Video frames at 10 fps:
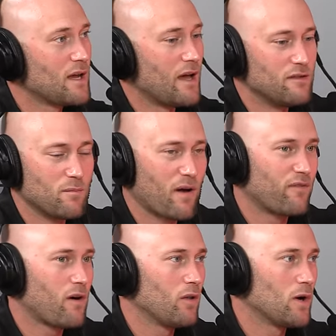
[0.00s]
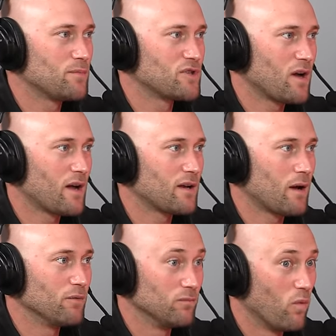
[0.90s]
And then my follow-up shot,
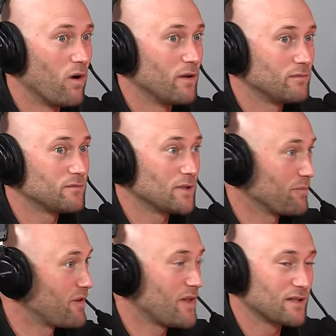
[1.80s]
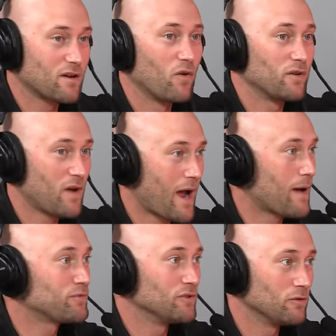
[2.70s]
I would want something that's going to
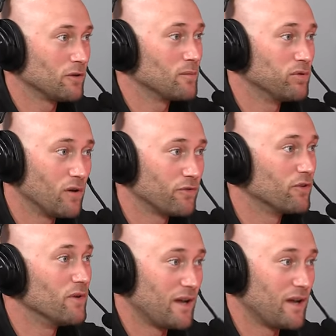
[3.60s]
absolutely blow through